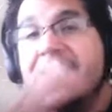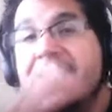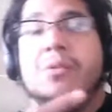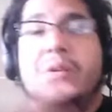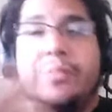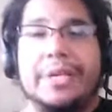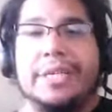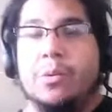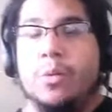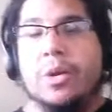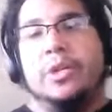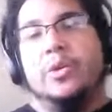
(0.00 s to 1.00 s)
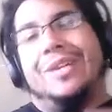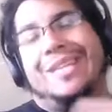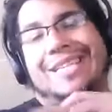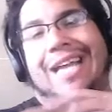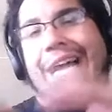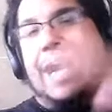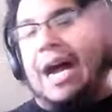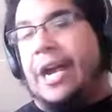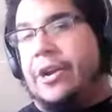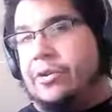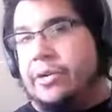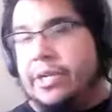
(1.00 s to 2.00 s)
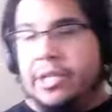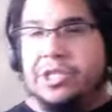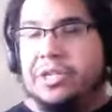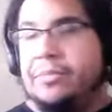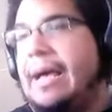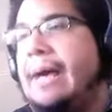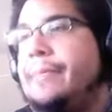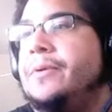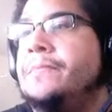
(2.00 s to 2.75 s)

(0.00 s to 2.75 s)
Well, because I want to do an entire dungeon map.